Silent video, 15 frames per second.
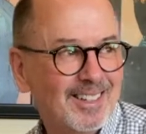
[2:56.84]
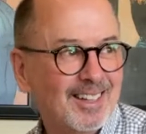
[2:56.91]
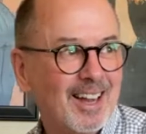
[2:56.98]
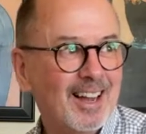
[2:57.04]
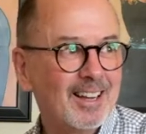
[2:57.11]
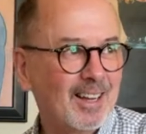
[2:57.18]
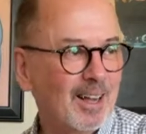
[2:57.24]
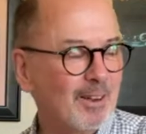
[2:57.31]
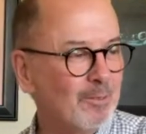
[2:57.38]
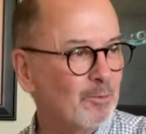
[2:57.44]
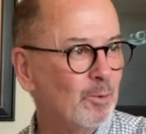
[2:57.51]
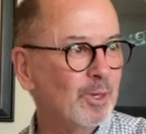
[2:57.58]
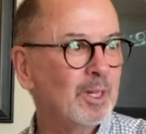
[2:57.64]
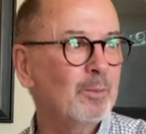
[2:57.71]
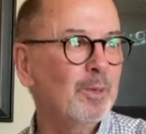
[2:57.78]
I, have
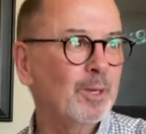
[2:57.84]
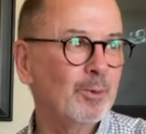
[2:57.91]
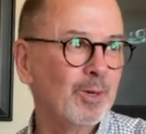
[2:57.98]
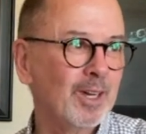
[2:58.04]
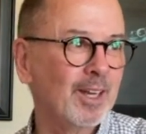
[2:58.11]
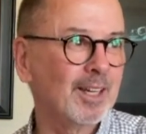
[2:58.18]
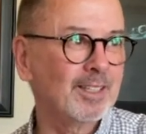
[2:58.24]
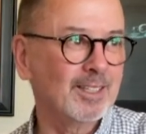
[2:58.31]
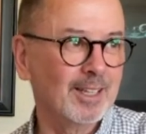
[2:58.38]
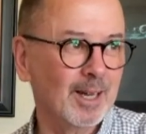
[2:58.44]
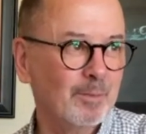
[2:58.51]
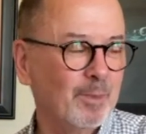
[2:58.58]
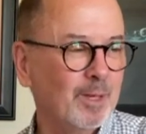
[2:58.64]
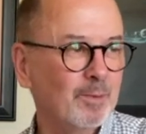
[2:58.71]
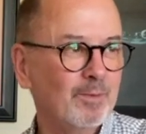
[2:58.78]
really been reluctant.
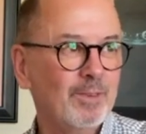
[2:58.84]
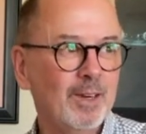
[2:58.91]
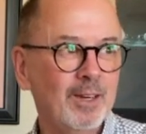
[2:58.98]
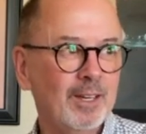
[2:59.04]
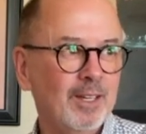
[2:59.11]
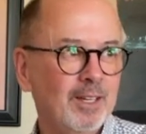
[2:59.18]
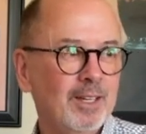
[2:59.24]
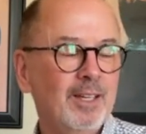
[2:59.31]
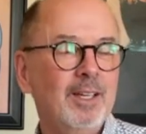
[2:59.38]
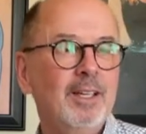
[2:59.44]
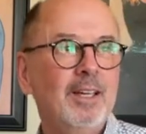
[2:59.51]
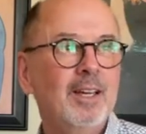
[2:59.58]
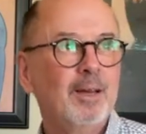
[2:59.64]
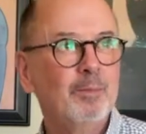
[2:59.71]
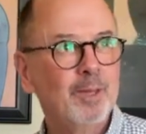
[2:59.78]
I've been very,
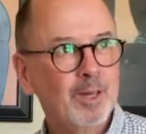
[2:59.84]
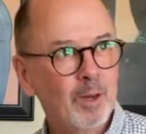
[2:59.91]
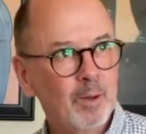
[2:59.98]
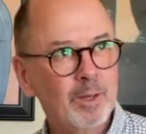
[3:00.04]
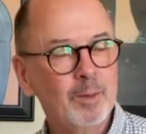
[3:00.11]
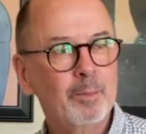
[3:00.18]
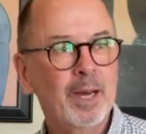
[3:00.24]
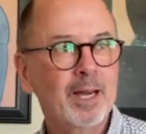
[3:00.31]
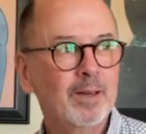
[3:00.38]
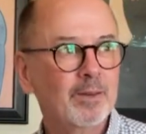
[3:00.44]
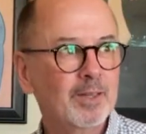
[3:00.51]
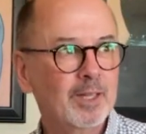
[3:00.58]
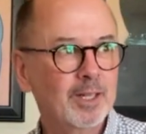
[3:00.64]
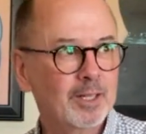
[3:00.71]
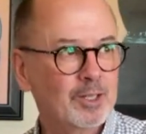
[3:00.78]
been holding back on the
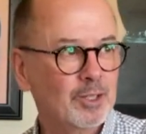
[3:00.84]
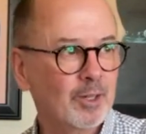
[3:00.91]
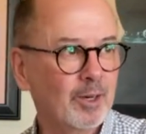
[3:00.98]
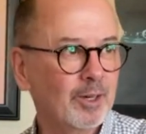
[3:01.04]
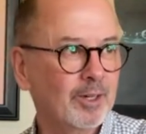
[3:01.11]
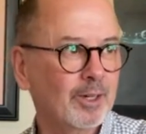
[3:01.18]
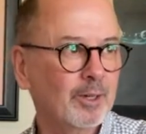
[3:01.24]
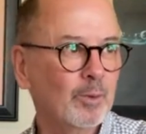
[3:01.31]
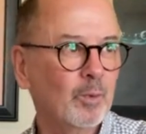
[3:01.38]
Kickstarter,